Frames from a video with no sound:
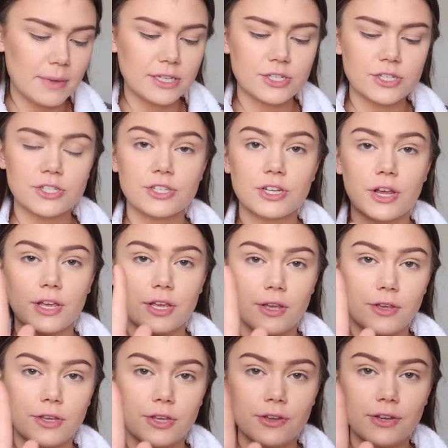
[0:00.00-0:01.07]
me just show you.
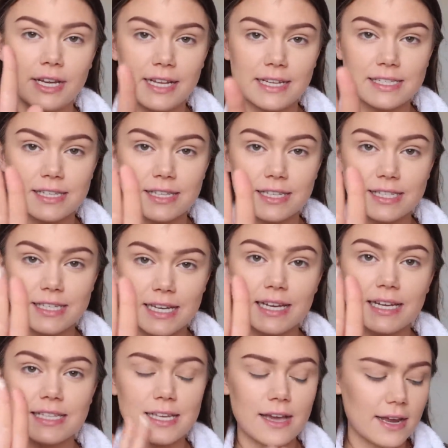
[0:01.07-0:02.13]
You need the
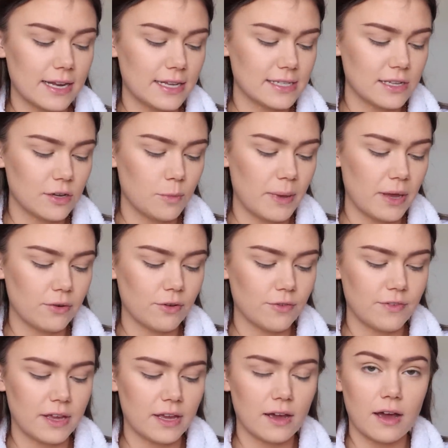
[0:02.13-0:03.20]
teeny tiniest little bit on your
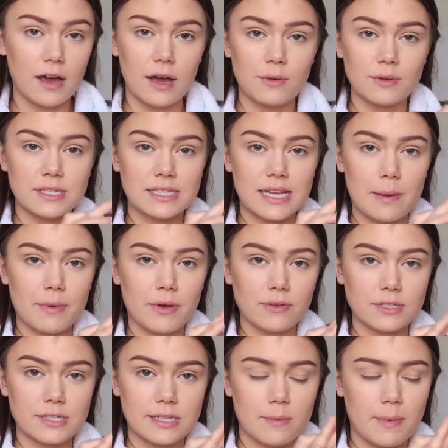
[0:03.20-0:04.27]
finger. I always dab it
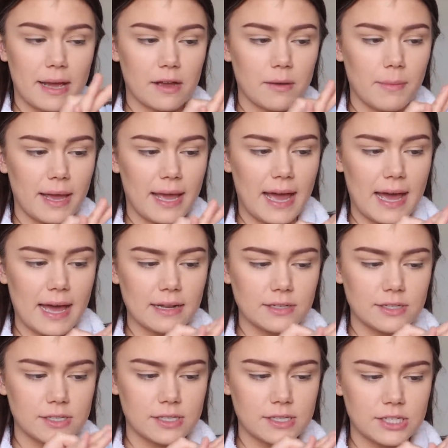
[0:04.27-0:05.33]
onto the back of my hand
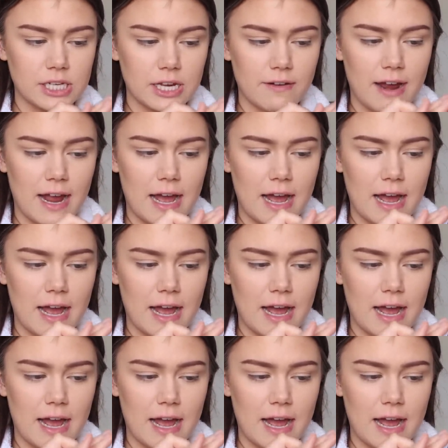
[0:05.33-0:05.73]
just to shear it